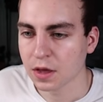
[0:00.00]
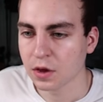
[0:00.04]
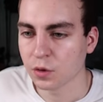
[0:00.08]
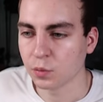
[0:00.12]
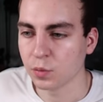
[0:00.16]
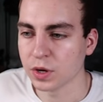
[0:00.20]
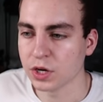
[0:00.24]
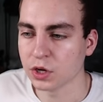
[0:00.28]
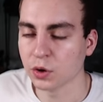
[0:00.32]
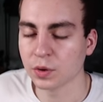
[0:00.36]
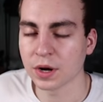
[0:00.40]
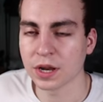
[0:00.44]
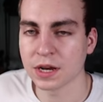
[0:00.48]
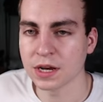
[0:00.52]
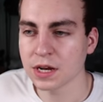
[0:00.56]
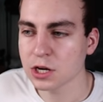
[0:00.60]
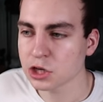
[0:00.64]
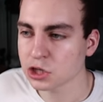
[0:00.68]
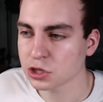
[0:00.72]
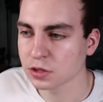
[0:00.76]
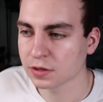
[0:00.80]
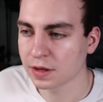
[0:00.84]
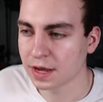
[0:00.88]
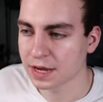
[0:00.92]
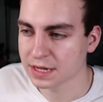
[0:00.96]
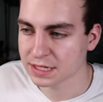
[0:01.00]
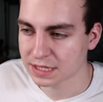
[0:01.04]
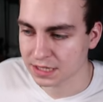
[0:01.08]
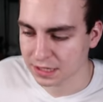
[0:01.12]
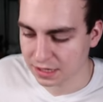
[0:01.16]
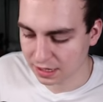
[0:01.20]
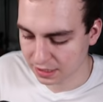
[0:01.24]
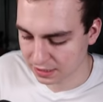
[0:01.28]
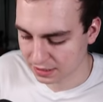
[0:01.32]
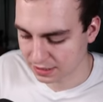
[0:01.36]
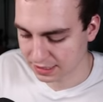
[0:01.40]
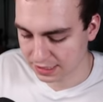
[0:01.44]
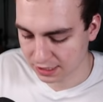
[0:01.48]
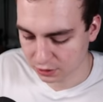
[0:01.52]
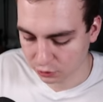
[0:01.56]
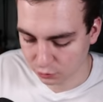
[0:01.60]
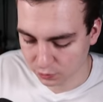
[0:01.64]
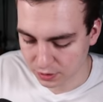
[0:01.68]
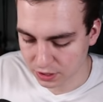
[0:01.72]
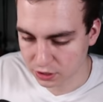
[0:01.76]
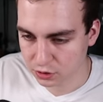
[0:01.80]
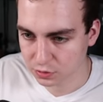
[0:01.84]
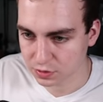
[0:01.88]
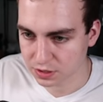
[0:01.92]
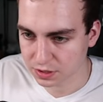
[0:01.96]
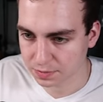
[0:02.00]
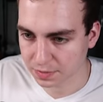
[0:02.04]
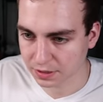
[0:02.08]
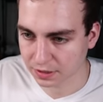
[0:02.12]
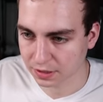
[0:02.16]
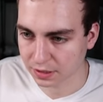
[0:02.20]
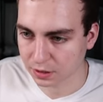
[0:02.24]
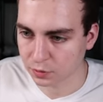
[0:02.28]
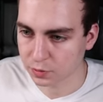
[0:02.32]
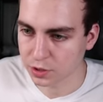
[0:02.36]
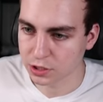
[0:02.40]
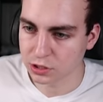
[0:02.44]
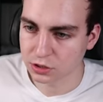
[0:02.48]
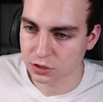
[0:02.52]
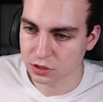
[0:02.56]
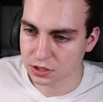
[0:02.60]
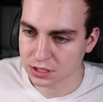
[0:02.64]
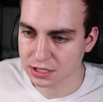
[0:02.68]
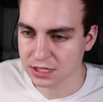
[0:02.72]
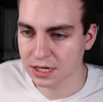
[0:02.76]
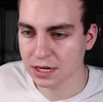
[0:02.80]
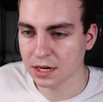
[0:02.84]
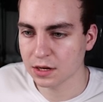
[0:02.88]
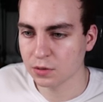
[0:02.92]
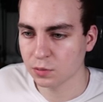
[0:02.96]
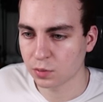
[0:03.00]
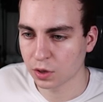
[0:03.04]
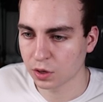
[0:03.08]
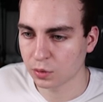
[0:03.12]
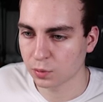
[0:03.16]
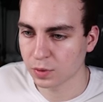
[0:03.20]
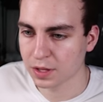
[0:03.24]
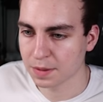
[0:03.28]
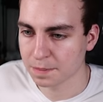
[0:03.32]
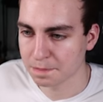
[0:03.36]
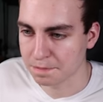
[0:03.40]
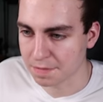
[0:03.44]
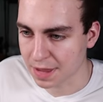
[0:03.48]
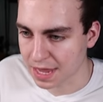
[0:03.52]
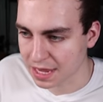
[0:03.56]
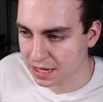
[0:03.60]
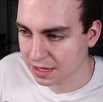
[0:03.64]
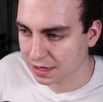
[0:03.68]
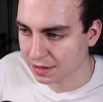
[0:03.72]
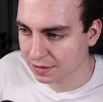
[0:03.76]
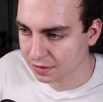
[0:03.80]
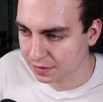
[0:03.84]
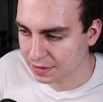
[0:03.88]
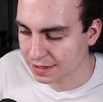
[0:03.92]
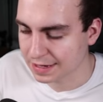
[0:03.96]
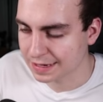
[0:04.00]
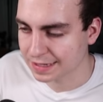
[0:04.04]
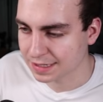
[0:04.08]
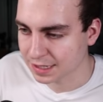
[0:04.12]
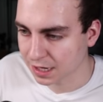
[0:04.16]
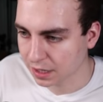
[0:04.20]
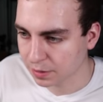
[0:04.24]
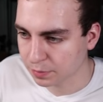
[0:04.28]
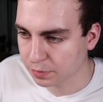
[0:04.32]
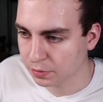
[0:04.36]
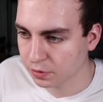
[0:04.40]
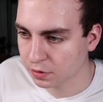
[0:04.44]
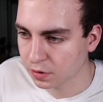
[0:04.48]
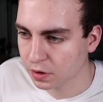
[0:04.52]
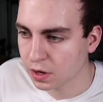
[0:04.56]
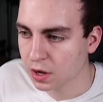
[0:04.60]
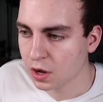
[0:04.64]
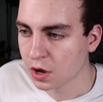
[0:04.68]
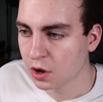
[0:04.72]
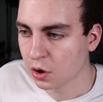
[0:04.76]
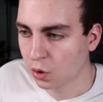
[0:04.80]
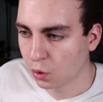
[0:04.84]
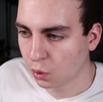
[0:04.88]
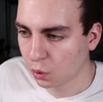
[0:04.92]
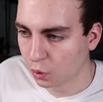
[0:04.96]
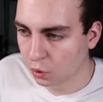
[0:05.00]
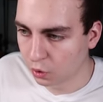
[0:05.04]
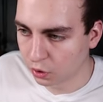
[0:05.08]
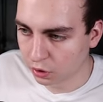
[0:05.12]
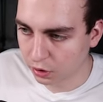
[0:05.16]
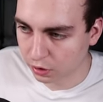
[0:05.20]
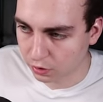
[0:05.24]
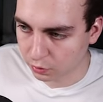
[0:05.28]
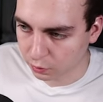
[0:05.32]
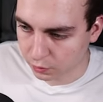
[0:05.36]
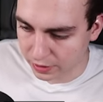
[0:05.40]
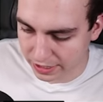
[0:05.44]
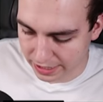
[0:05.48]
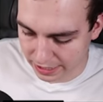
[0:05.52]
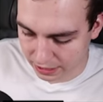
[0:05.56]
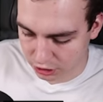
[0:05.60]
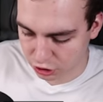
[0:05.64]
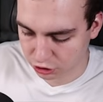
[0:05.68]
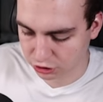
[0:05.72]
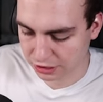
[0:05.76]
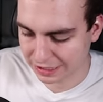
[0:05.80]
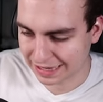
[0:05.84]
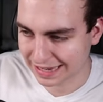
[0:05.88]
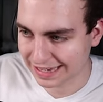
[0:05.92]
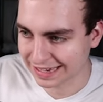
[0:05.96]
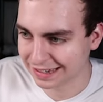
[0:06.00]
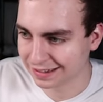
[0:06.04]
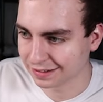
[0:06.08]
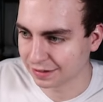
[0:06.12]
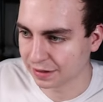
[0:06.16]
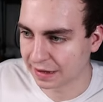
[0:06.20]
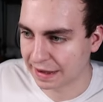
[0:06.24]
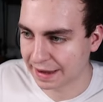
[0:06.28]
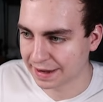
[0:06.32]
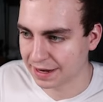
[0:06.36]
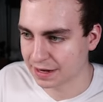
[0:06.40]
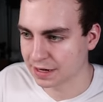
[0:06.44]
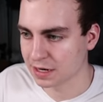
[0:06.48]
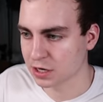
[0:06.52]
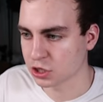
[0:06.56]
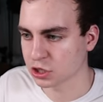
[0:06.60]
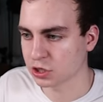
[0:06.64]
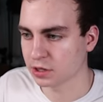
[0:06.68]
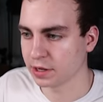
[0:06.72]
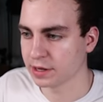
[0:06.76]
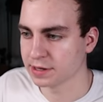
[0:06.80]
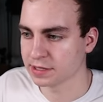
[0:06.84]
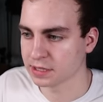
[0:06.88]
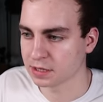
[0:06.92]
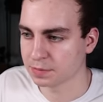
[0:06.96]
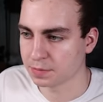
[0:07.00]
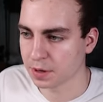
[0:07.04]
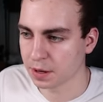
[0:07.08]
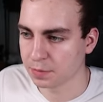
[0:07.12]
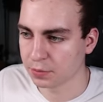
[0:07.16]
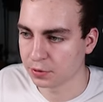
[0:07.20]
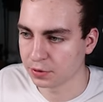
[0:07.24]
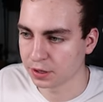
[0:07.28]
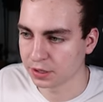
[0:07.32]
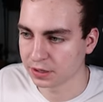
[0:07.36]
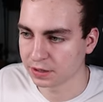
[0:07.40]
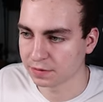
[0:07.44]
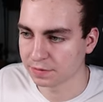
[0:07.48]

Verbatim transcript: We don't initialize it until we do something like we just did, where we make the tuple, or we actually inline initialize it by putting the